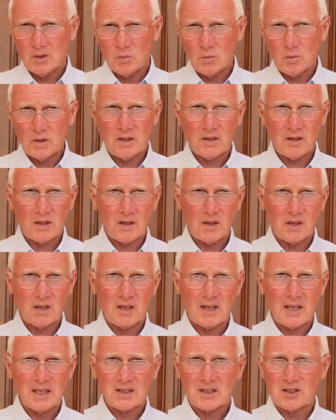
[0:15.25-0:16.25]

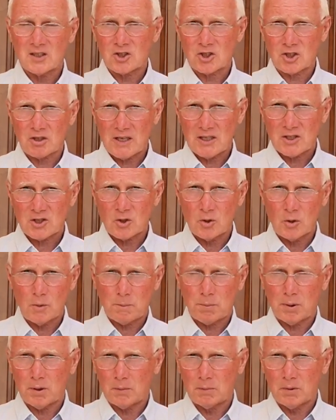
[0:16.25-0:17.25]
whether that's the
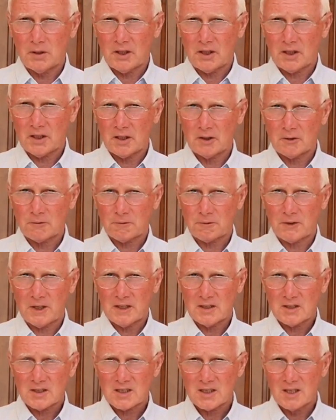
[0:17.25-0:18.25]
Trésor Public in
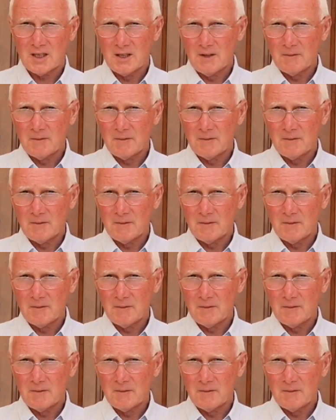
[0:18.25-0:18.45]
France,